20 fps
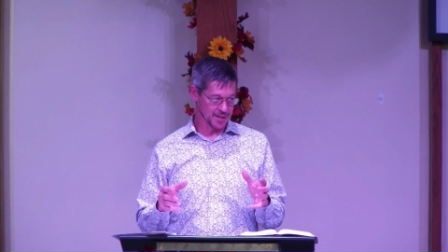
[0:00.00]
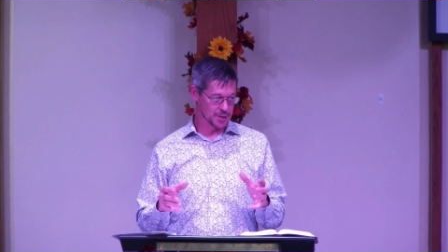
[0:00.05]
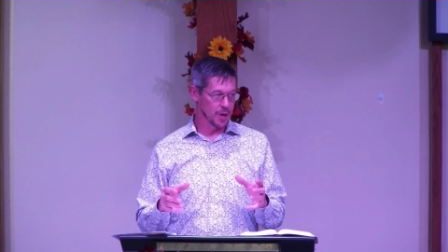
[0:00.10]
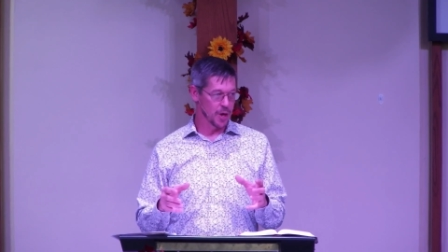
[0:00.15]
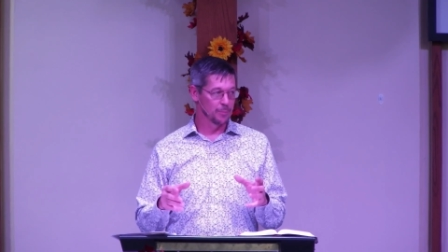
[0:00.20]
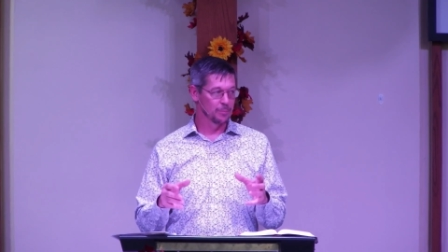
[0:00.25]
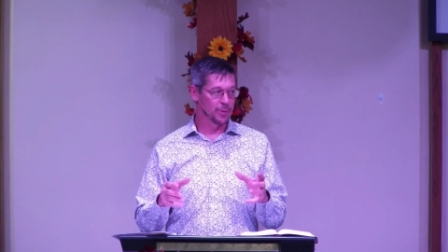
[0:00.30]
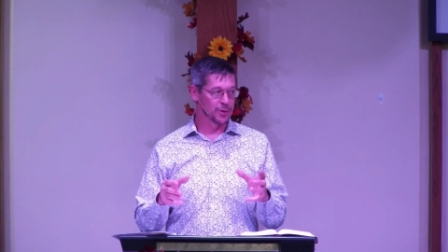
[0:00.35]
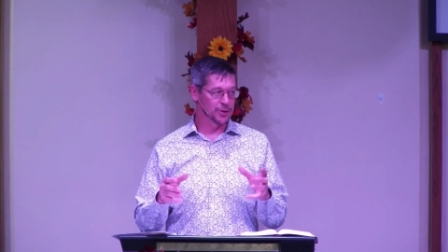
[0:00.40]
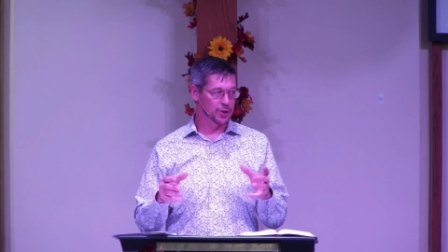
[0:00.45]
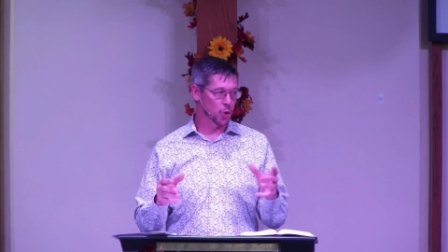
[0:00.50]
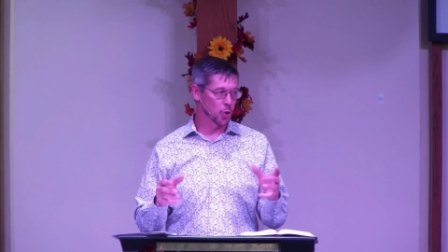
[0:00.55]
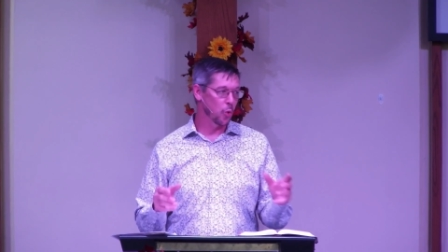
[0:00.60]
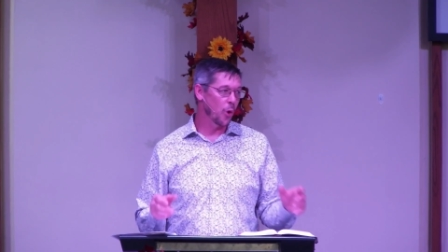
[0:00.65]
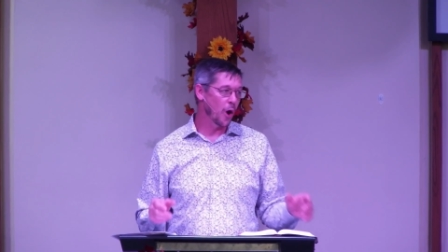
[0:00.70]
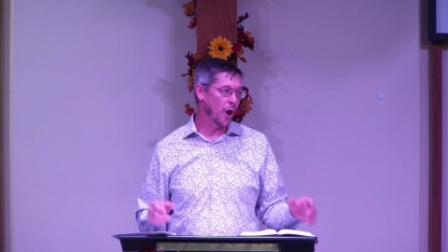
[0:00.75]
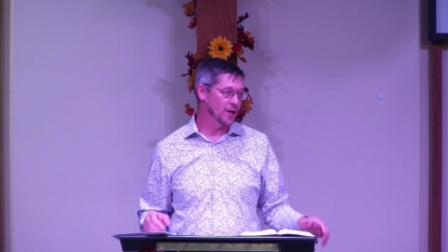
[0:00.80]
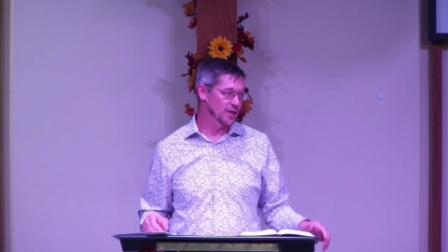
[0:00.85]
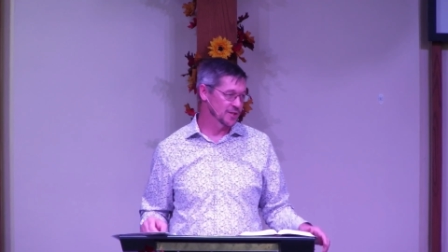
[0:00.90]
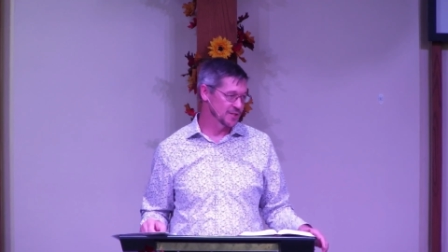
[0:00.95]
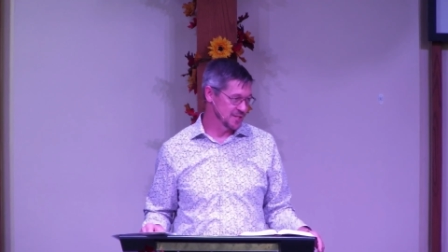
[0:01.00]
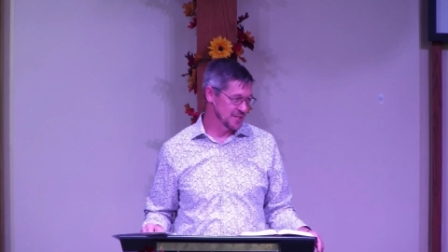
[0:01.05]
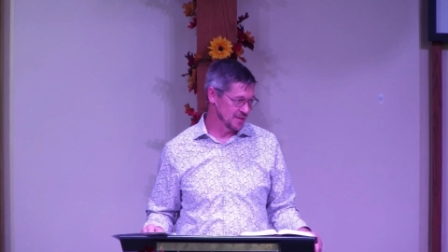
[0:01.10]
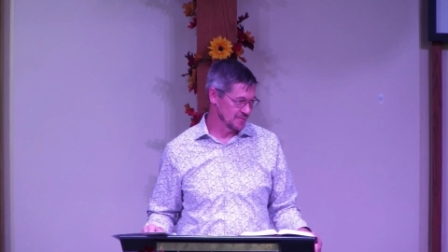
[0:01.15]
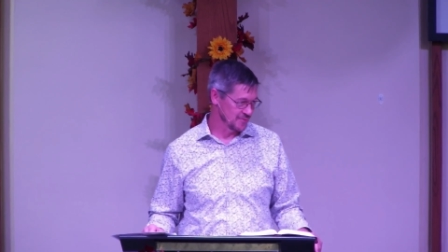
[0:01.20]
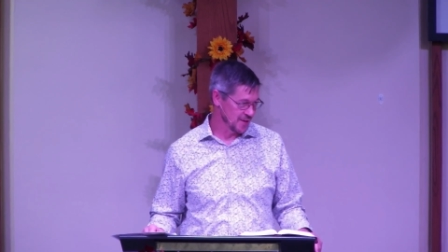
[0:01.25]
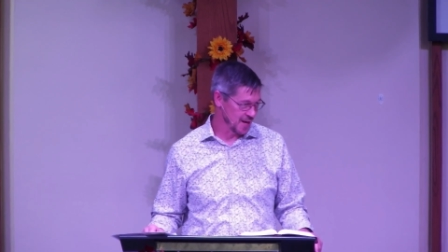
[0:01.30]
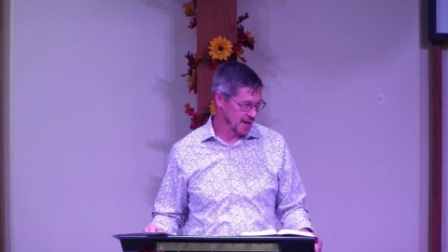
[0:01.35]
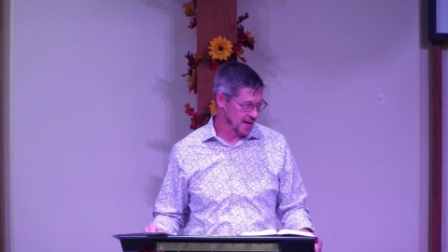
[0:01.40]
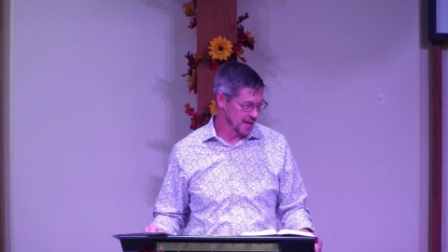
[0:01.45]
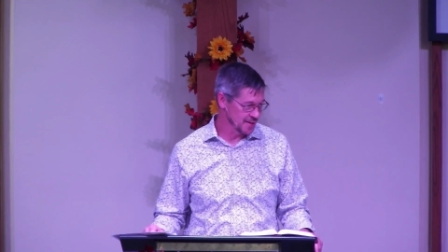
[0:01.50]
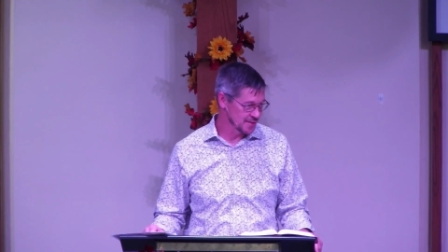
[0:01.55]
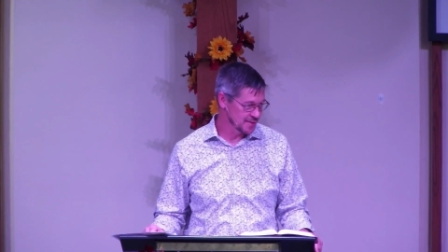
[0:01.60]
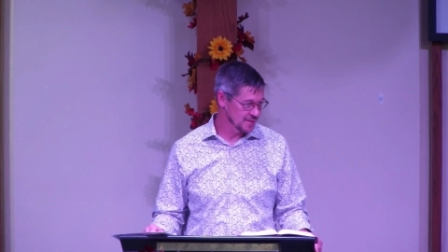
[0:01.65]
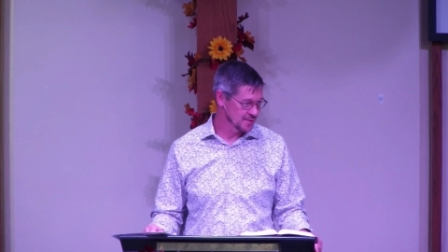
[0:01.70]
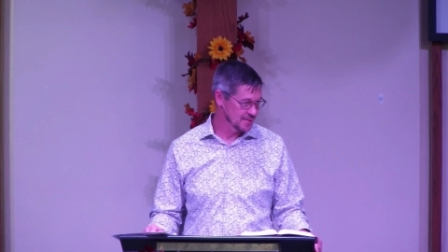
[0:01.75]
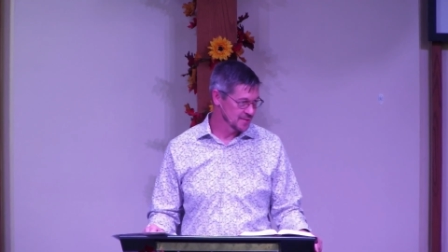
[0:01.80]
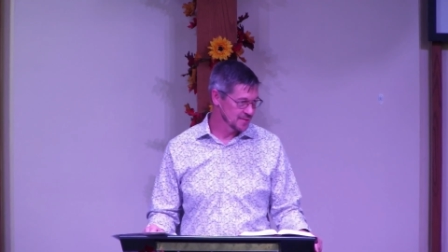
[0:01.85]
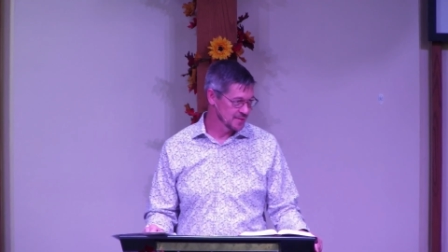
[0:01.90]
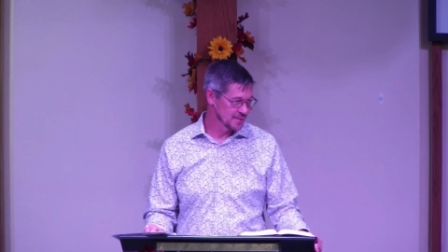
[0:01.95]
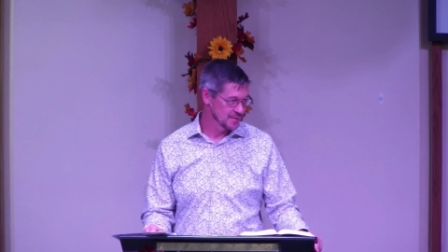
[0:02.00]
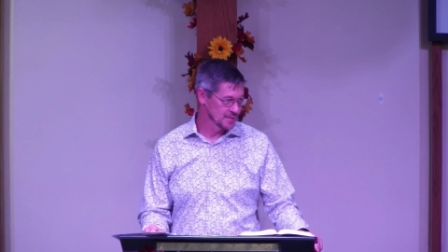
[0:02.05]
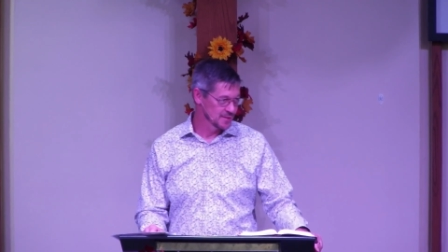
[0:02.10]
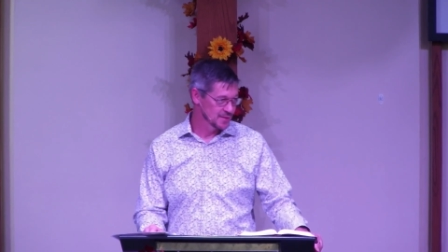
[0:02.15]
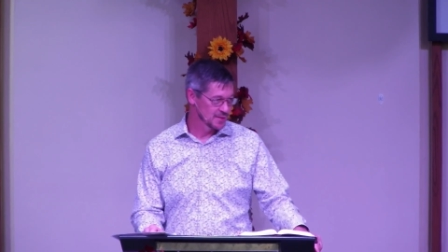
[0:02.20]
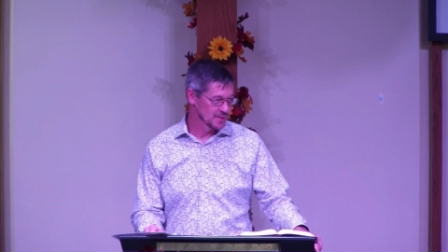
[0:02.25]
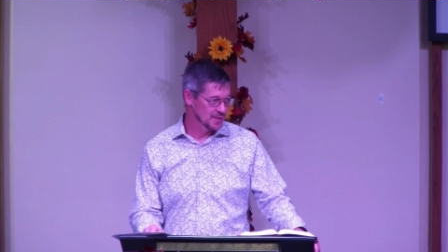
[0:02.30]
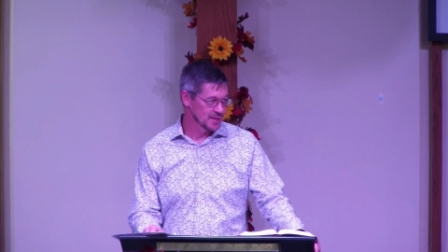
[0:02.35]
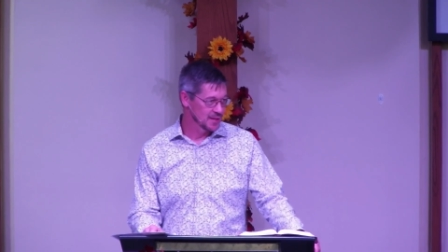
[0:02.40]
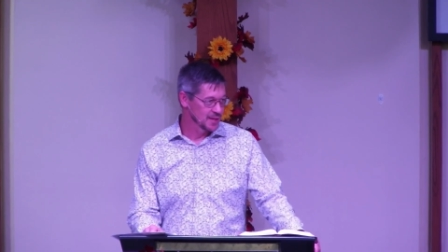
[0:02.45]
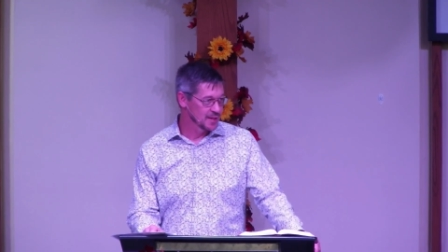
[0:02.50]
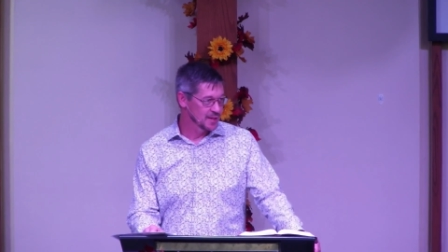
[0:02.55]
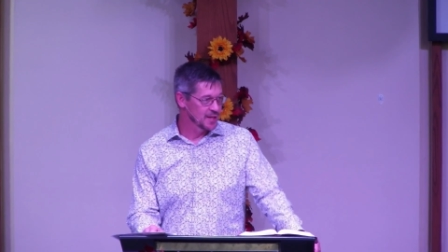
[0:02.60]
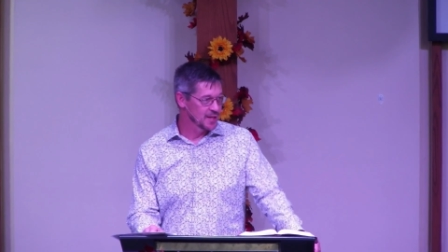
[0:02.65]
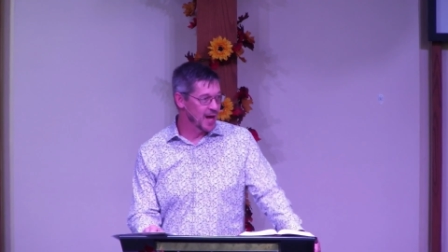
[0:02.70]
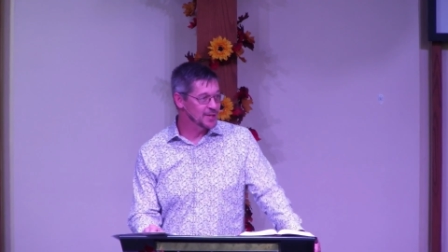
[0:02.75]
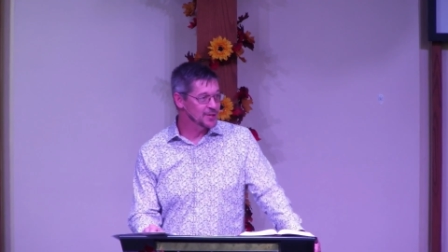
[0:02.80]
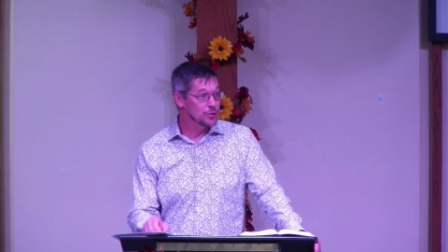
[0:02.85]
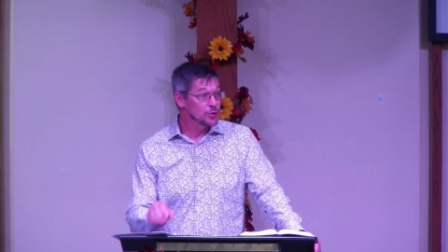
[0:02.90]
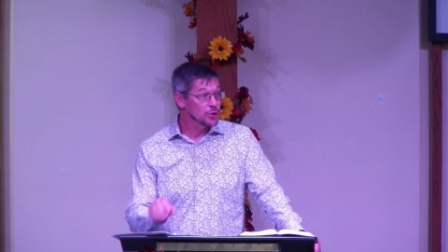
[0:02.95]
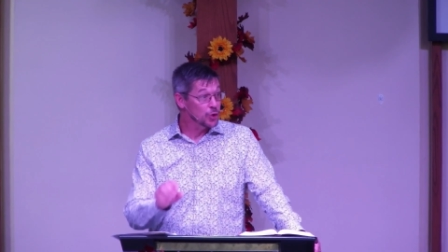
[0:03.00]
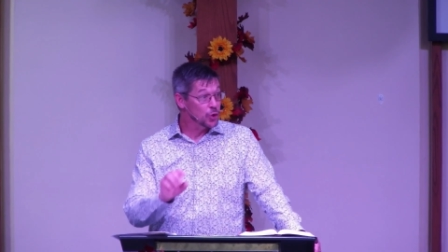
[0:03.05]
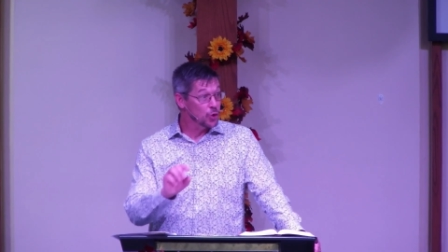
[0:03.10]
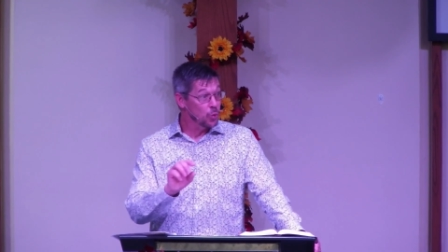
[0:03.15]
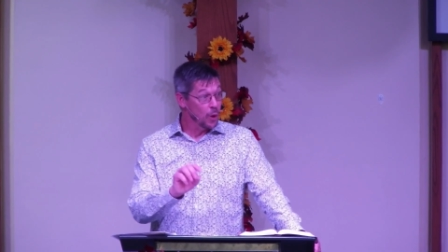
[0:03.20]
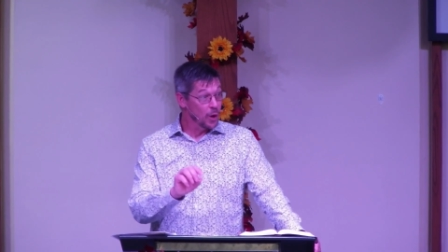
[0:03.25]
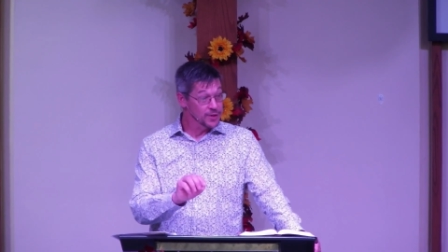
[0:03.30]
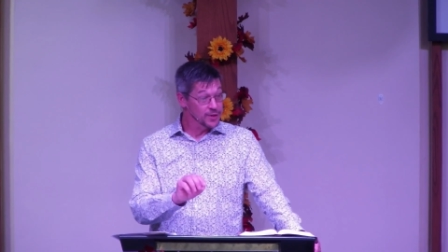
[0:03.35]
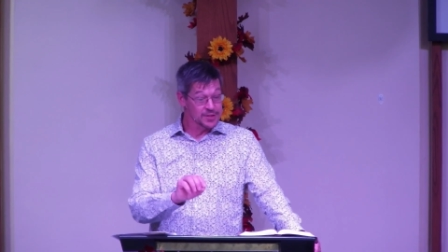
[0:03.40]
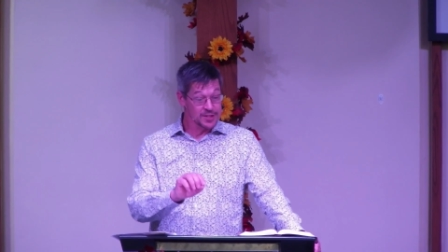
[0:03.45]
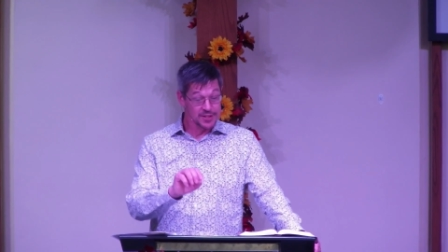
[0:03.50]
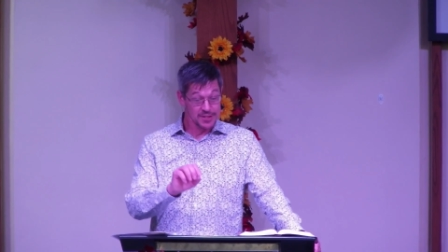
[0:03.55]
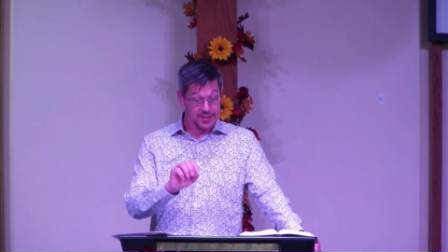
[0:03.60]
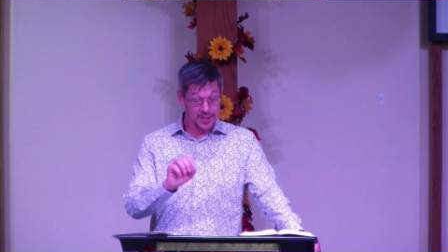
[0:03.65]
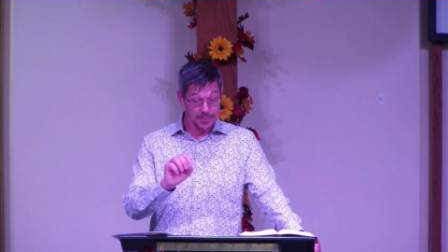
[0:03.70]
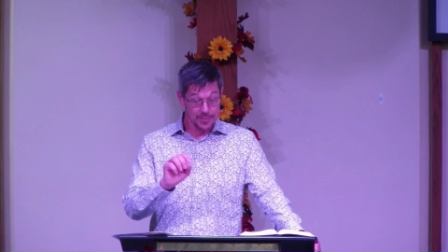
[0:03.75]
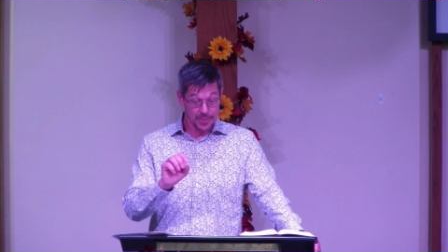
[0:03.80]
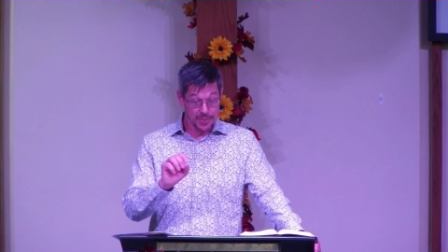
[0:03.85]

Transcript: but the quality of days. Not to the quantity, but the